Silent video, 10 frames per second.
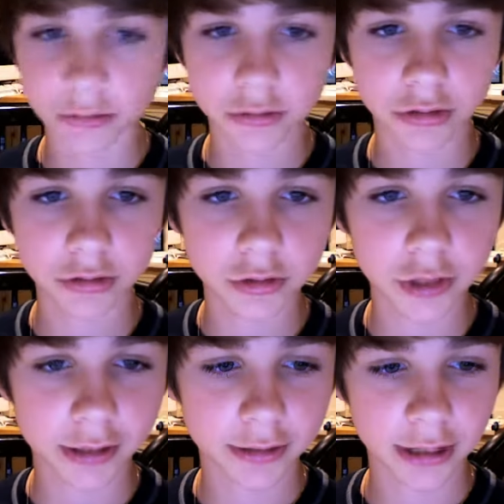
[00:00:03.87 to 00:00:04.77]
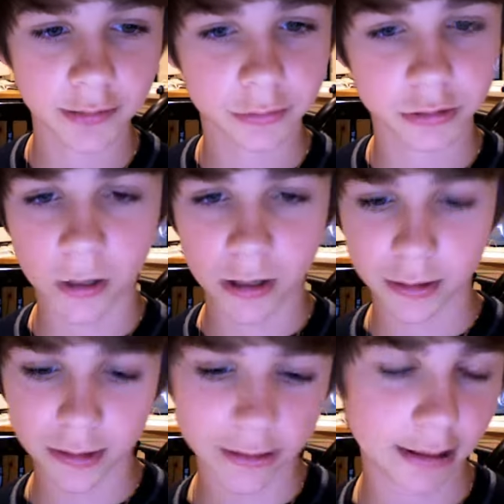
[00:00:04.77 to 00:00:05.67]
two new duct tapes
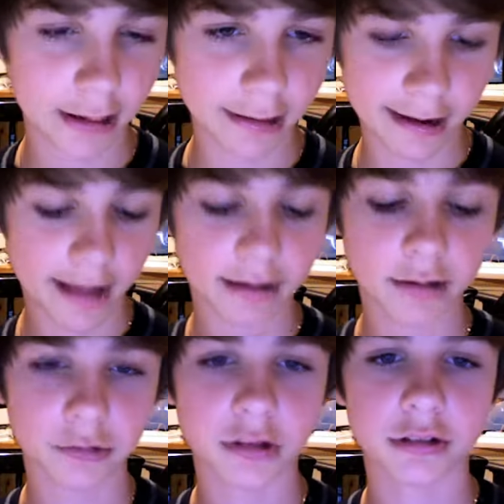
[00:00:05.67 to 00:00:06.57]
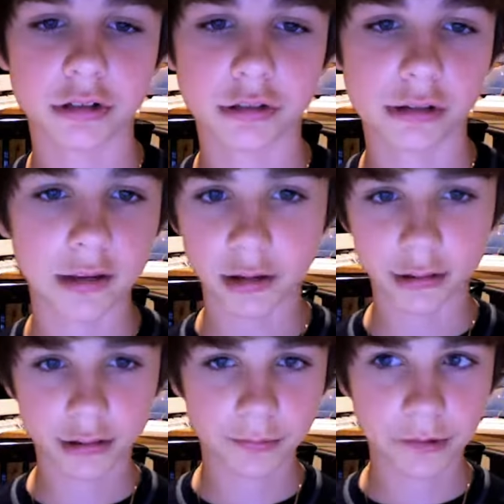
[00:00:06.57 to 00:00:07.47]
wallets, and I added one to another duct
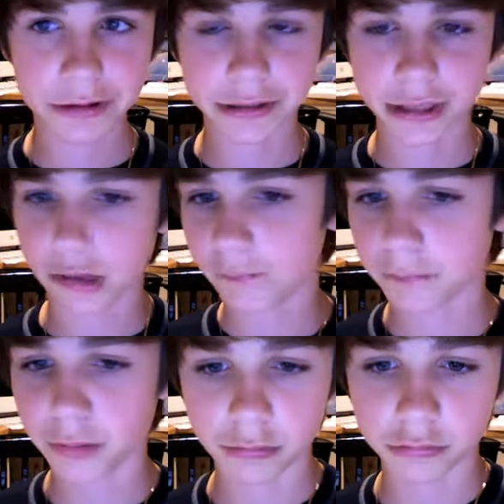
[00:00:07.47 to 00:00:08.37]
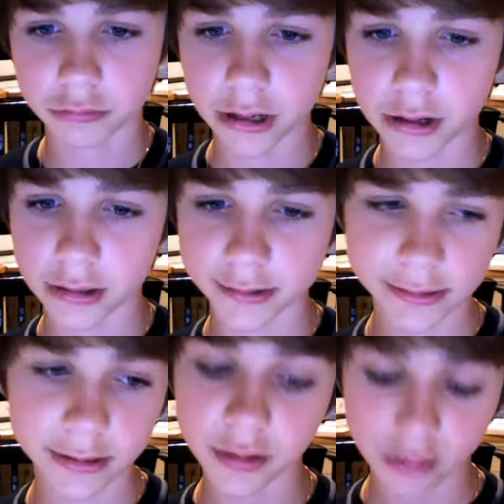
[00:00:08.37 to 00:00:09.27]
tape wallet that you've probably already seen.